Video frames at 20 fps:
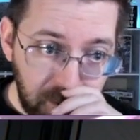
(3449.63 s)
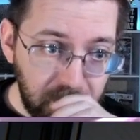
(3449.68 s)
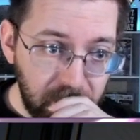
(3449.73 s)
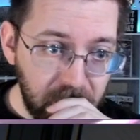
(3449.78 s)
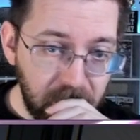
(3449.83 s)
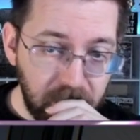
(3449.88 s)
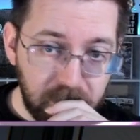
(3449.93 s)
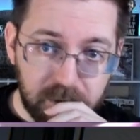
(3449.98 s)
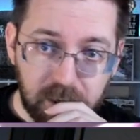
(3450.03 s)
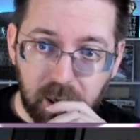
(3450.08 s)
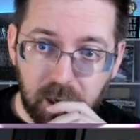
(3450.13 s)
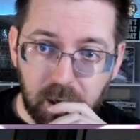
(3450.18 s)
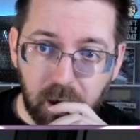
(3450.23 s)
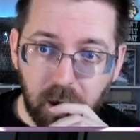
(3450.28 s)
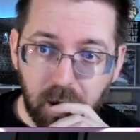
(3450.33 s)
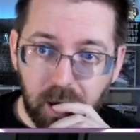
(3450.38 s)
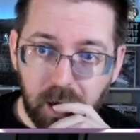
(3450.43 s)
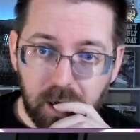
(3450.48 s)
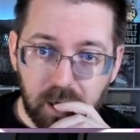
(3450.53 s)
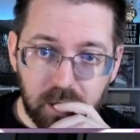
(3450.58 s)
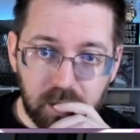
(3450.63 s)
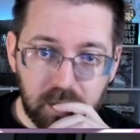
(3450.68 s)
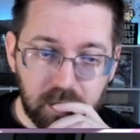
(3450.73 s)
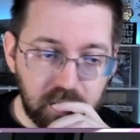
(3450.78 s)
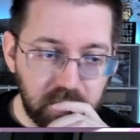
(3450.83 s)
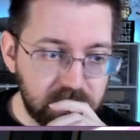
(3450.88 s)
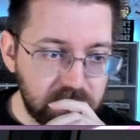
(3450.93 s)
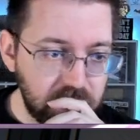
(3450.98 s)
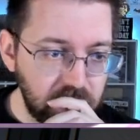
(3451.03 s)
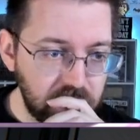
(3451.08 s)
Okay,
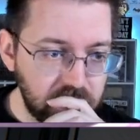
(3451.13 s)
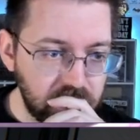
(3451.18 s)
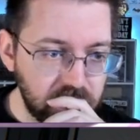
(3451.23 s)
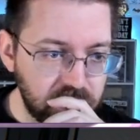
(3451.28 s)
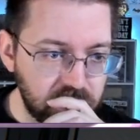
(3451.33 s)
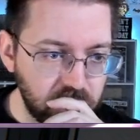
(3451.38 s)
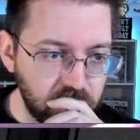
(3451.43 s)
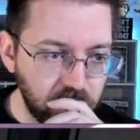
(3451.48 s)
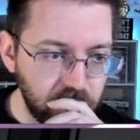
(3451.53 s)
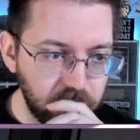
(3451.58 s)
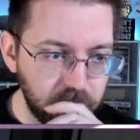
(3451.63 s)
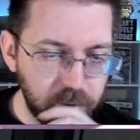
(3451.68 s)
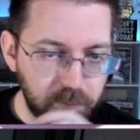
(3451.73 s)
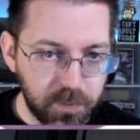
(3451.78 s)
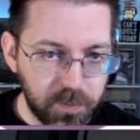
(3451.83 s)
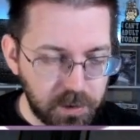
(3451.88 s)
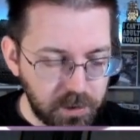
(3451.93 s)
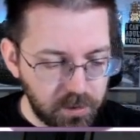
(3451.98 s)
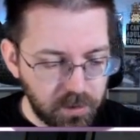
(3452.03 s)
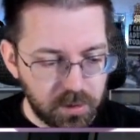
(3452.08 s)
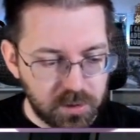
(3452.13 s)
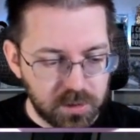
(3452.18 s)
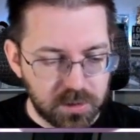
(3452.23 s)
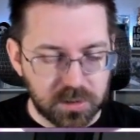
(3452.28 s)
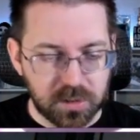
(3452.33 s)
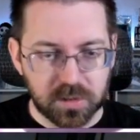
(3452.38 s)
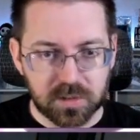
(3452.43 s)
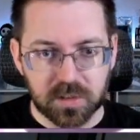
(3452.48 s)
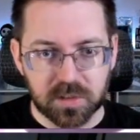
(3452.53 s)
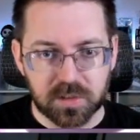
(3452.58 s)
let's get the storeroom here, just
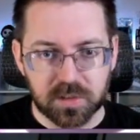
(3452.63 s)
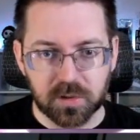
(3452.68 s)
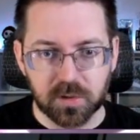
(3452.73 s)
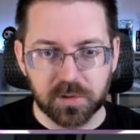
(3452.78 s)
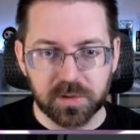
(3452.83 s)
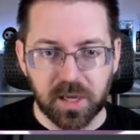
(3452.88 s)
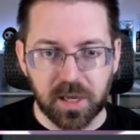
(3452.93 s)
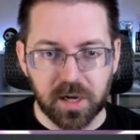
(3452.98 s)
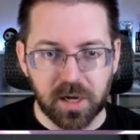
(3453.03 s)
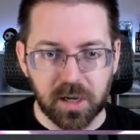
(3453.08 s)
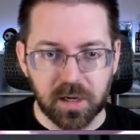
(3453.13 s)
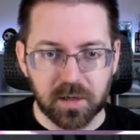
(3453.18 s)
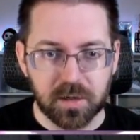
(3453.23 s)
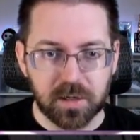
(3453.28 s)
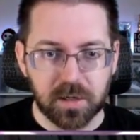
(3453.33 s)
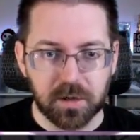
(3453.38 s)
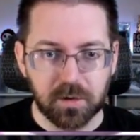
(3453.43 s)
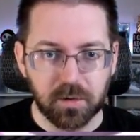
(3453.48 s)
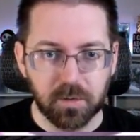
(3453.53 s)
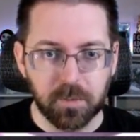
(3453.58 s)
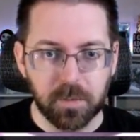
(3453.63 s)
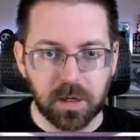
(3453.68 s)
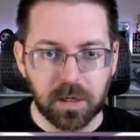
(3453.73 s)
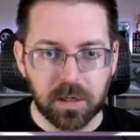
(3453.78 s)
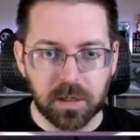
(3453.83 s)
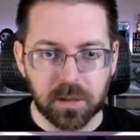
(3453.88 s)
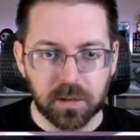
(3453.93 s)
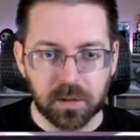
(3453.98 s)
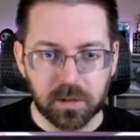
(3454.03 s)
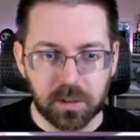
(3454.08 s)
because this will dead end here
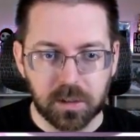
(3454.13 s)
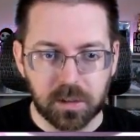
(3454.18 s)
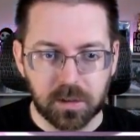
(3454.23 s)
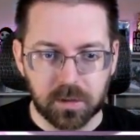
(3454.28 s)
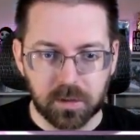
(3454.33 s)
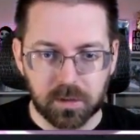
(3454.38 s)
immediately.